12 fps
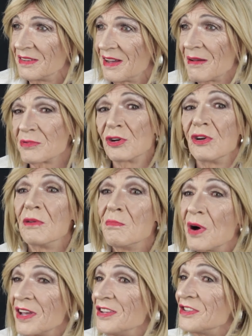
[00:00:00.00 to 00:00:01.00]
Absolutely
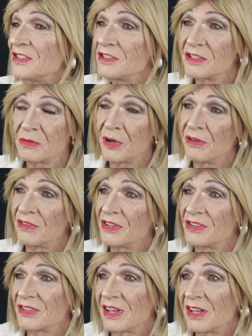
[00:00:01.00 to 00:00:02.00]
amazing
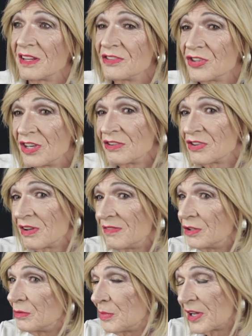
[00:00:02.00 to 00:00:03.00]
experience, and Tina's
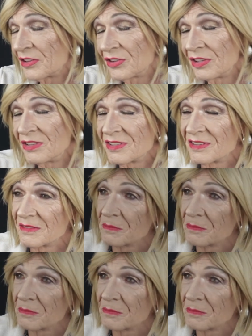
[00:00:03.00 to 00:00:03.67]
never looked back since.